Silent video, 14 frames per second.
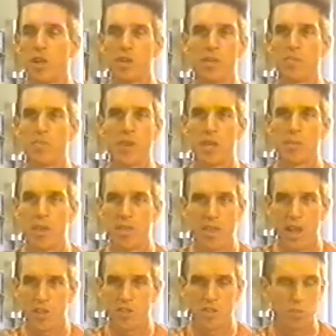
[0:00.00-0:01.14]
many
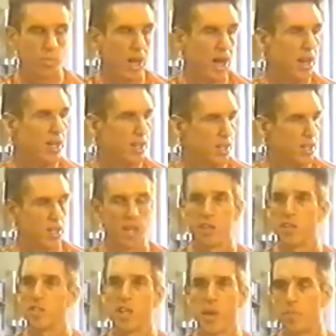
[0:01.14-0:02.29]
thousands of baht. And
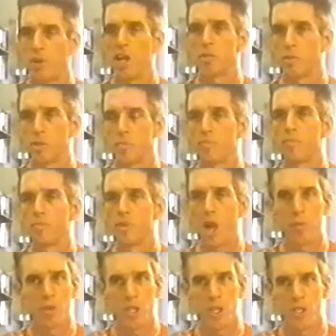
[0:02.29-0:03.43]
it's not possible to
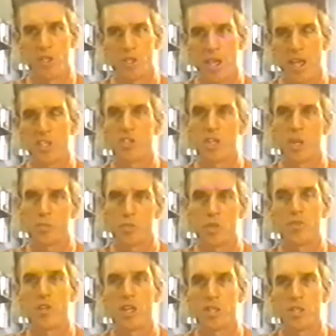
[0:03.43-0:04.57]
properly test it and
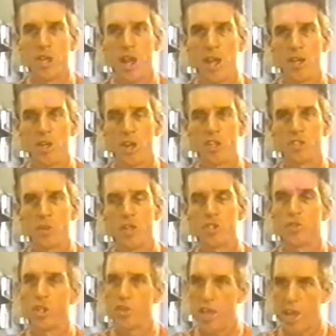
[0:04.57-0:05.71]
prove it in Thailand also, as
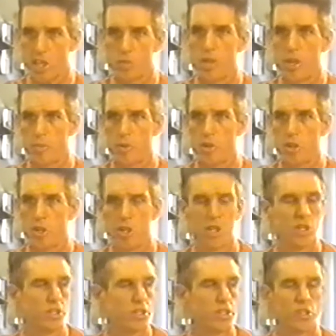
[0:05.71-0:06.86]
you need to x-ray a pearl.
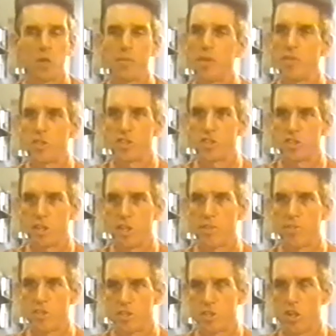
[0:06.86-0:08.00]
Determine if
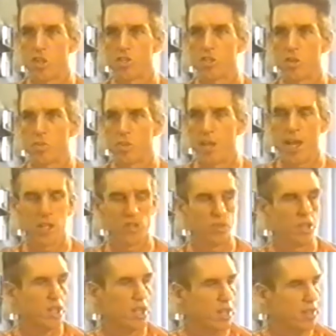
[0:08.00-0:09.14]
it's cultured or natural.
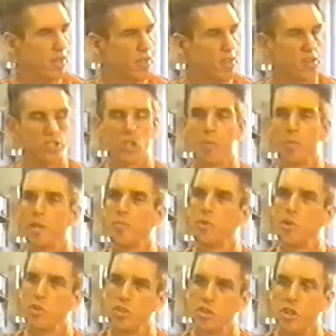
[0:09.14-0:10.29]
And there are so many
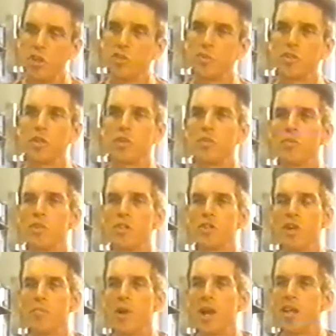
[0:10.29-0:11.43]
moonstones, which
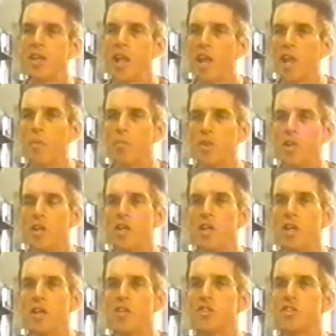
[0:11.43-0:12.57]
are by name
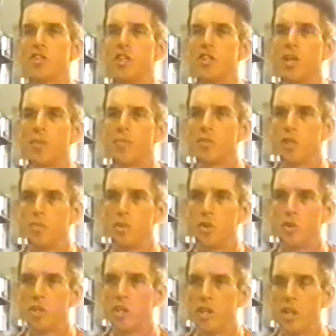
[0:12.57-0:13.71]
the gems of the
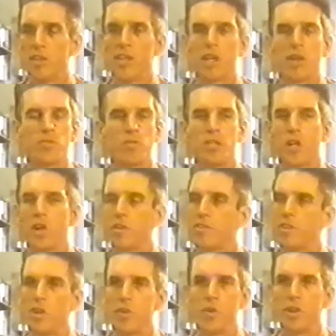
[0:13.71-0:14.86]
moon. They come from the earth and
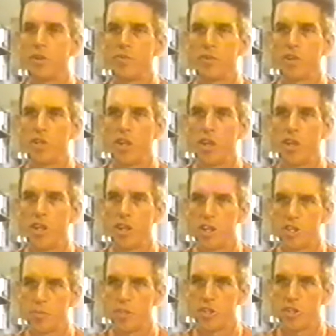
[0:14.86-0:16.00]
they're wonderful and
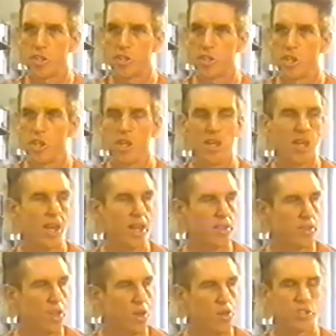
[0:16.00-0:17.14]
auspicious. And
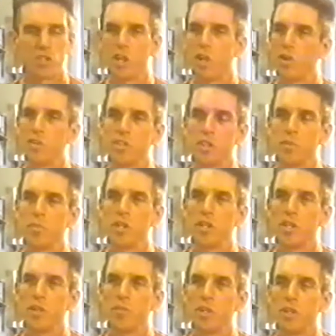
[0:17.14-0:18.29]
those stones
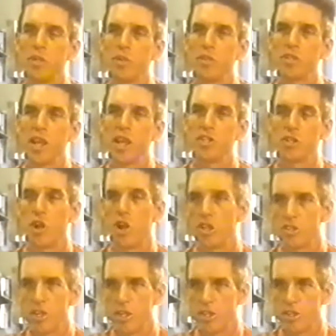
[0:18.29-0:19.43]
can be used as an
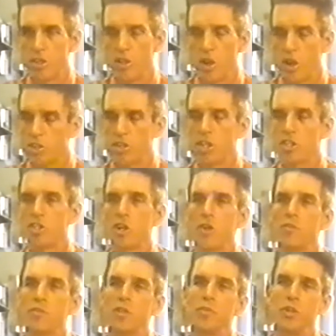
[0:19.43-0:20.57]
alternate stone
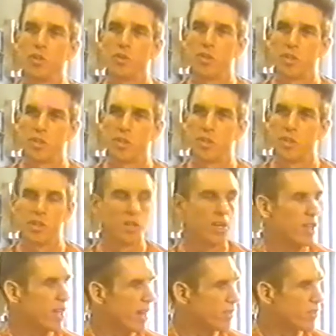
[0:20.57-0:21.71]
to the moon.
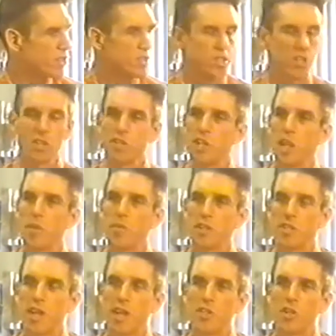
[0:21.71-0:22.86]
And every single gem has
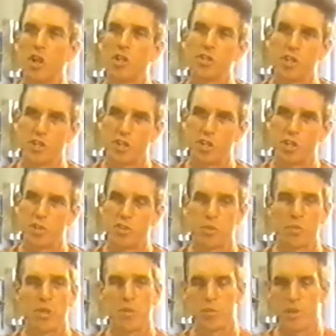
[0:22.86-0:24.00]
got its alternate stone. So
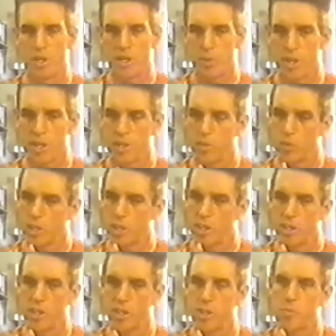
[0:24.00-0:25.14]
we
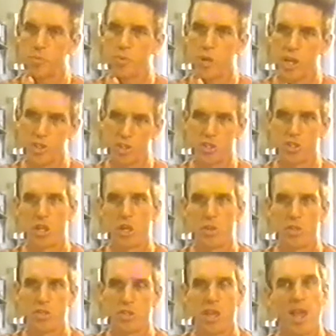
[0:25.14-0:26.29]
deal in the precious
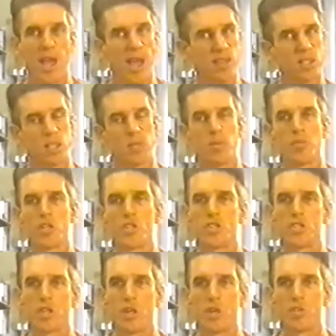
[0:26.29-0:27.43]
stones and the semi-precious
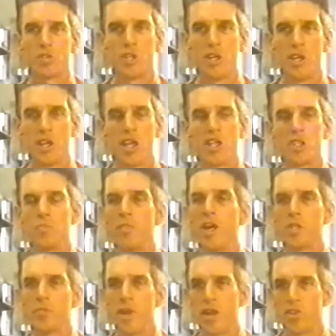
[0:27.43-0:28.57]
stones. And it's
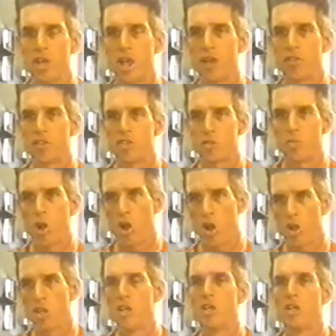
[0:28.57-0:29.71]
much better to have a
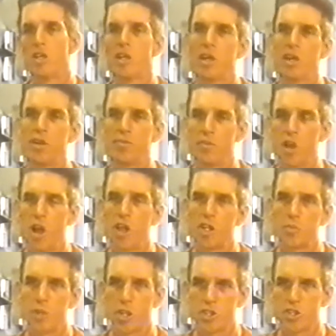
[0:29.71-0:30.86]
small, flawless
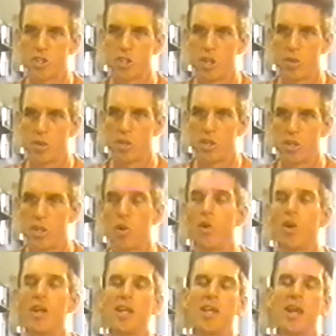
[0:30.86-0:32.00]
precious stone.
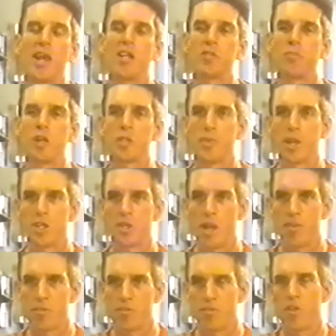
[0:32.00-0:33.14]
Or again, it's much better to
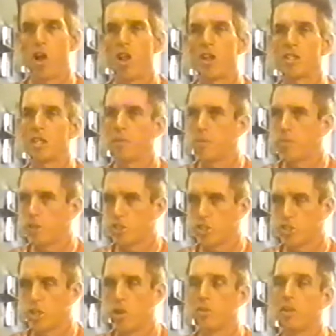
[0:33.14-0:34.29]
have a flawless
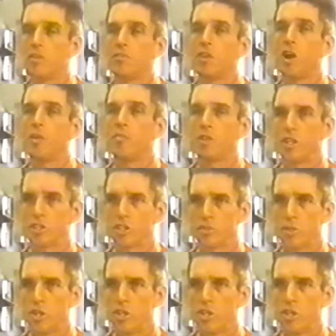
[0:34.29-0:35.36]
semi-precious stone than a flawed precious stone.